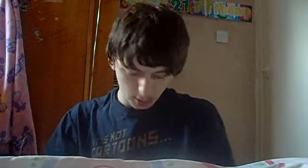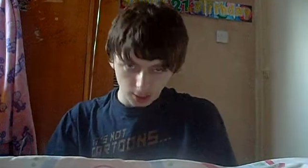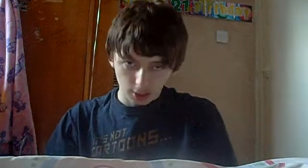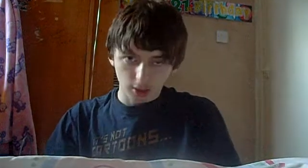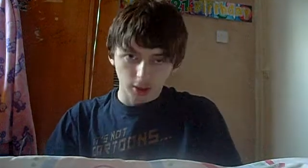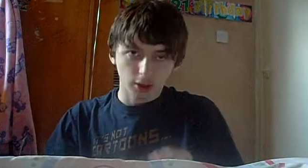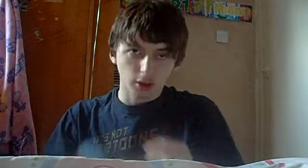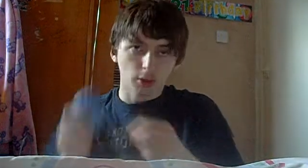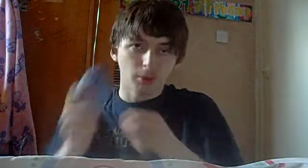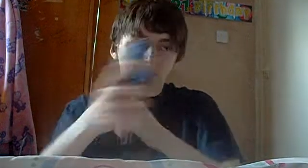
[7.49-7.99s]
I
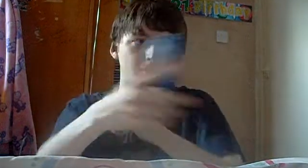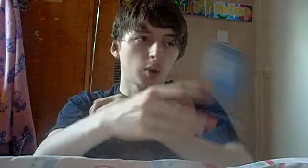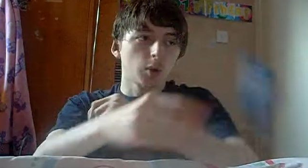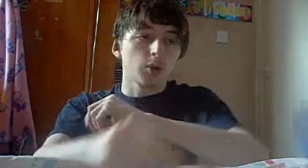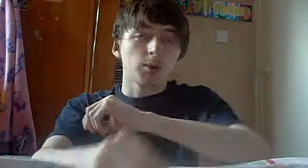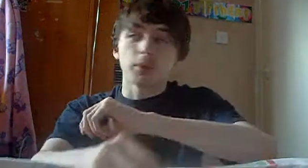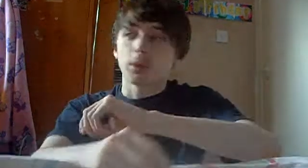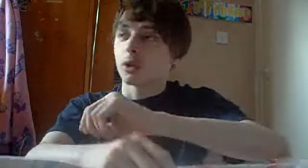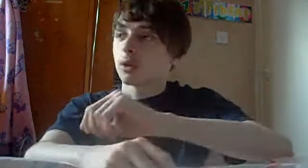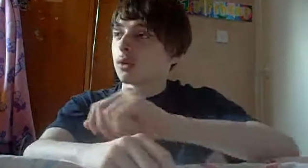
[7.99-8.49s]
don't know I'm doing
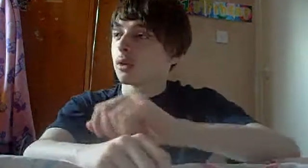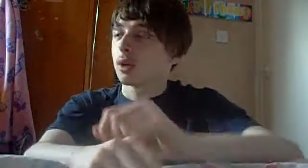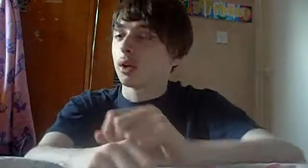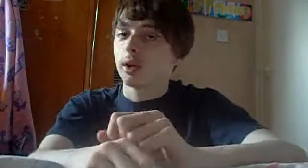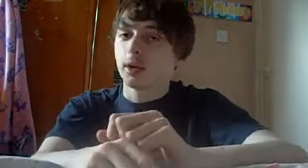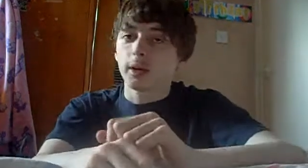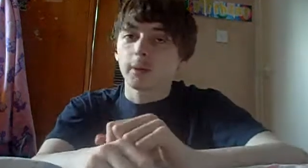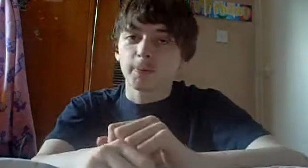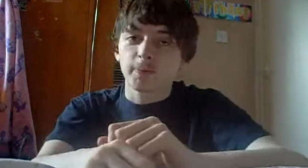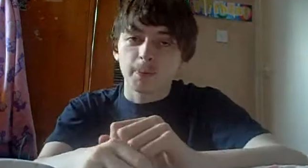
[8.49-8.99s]
blue,
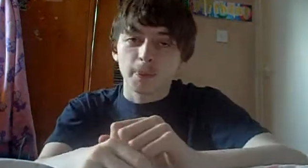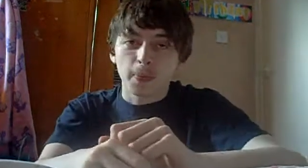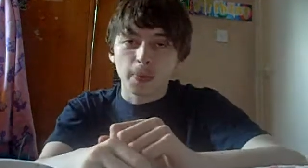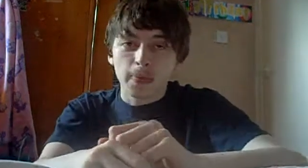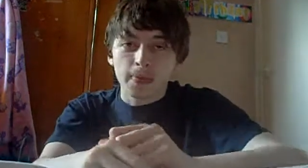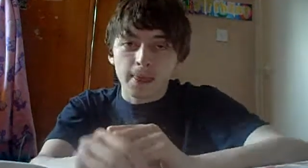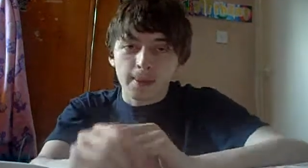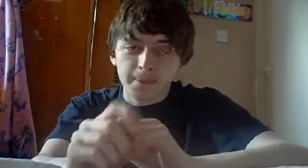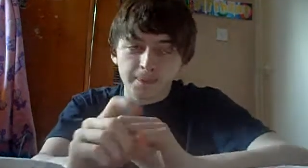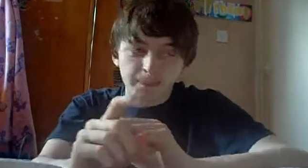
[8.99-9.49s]
Um,
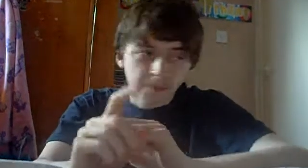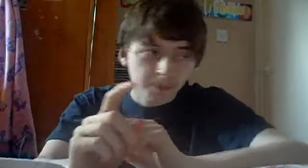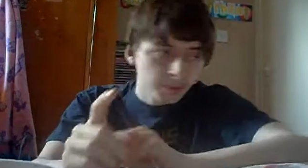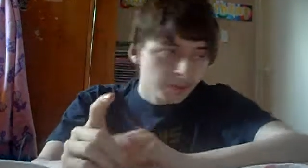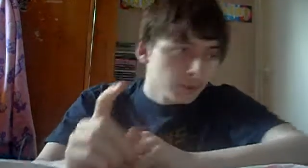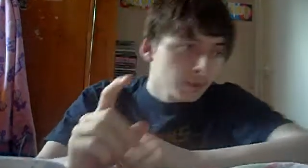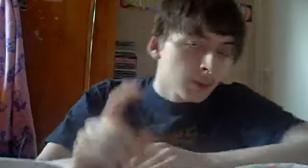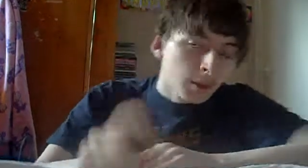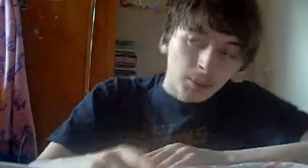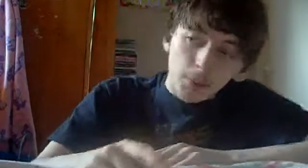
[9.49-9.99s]

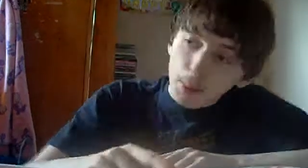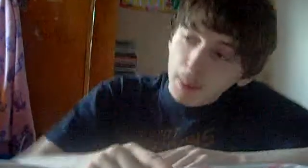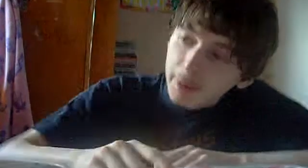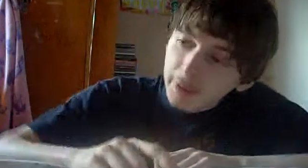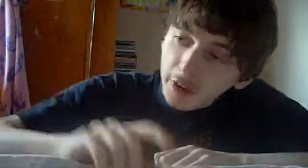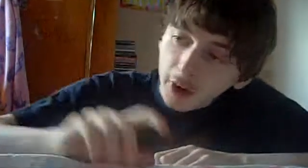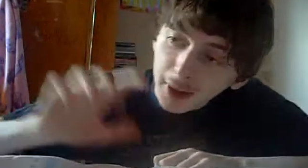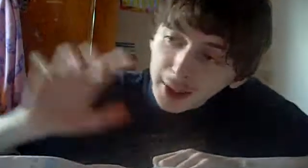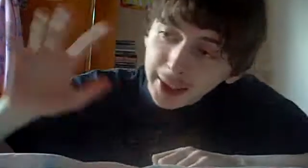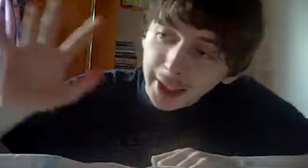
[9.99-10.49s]
but before
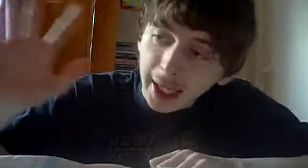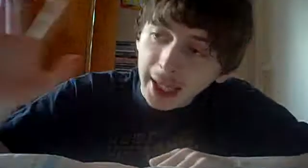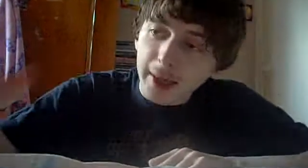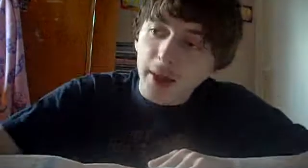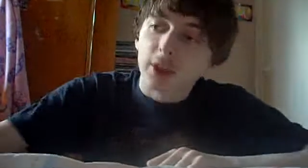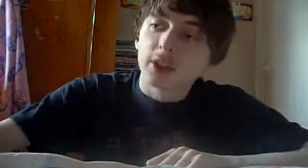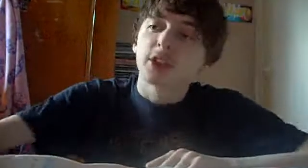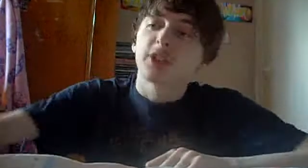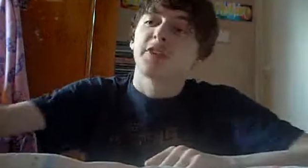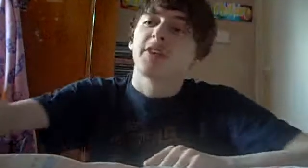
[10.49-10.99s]
I get
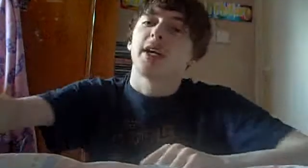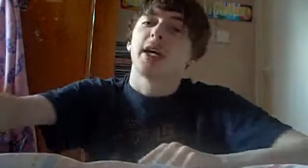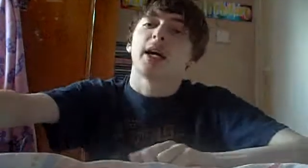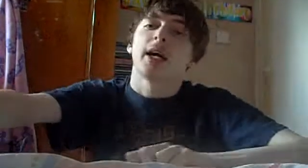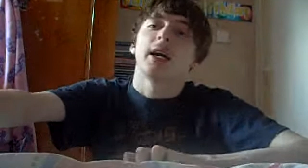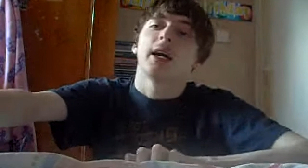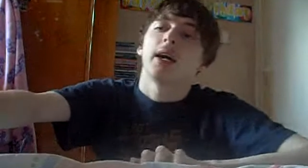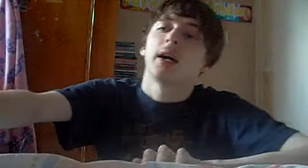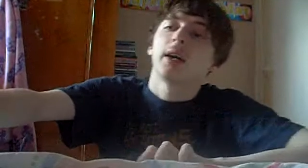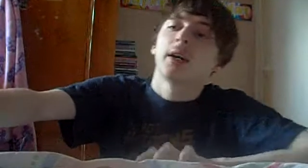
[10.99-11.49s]
onto the
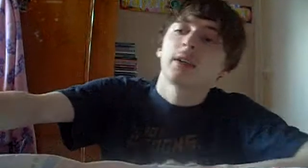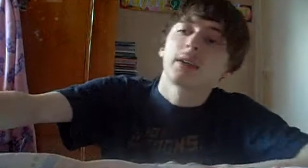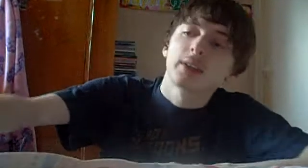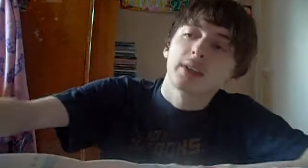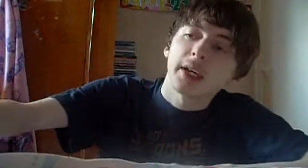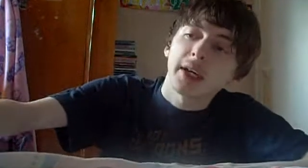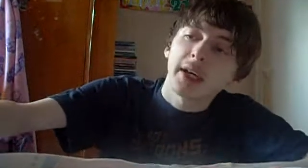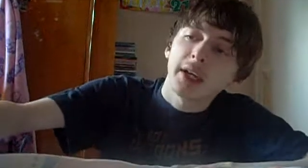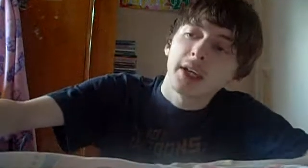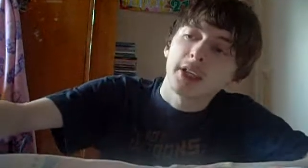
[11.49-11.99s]
VR
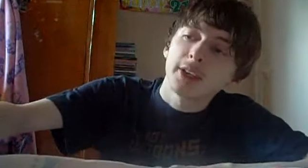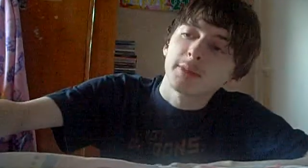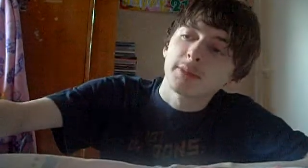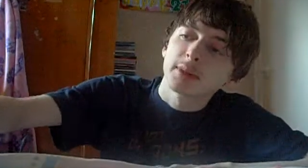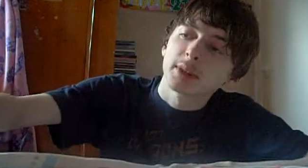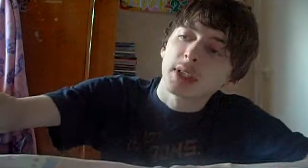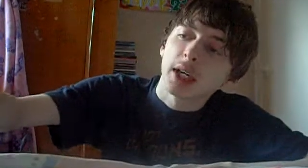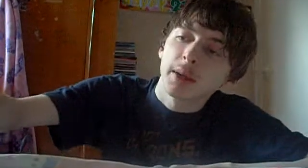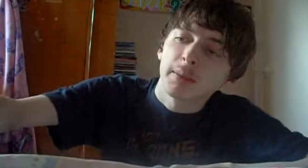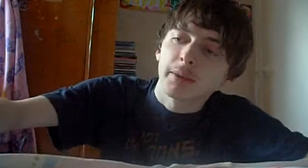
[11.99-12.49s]
games,
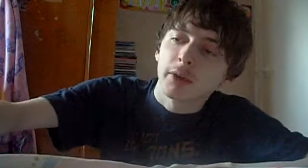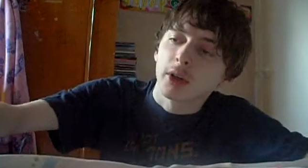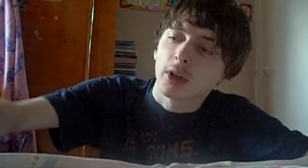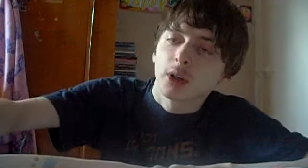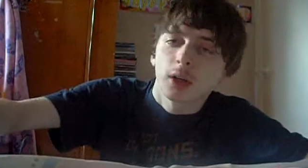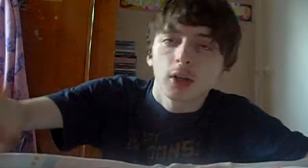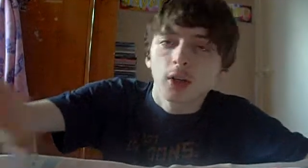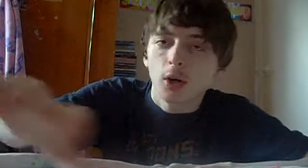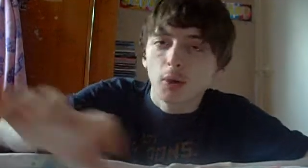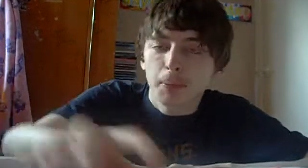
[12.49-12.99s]
I'm going to
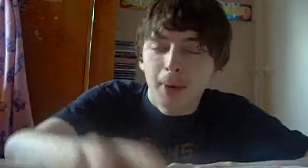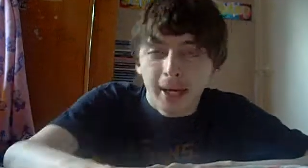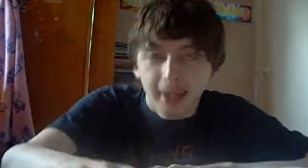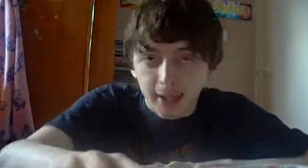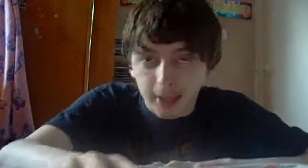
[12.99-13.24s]
go back a